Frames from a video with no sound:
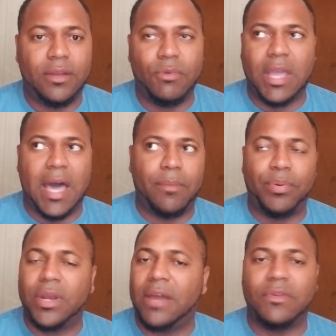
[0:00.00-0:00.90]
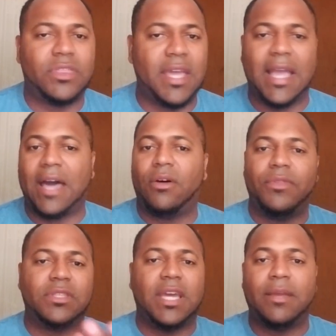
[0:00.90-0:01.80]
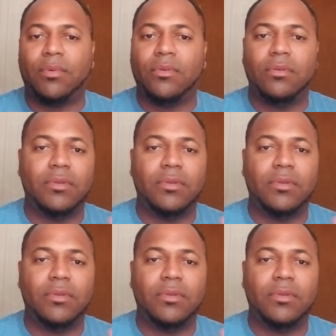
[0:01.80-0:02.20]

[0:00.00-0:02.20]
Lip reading: We got to put everything out on the table.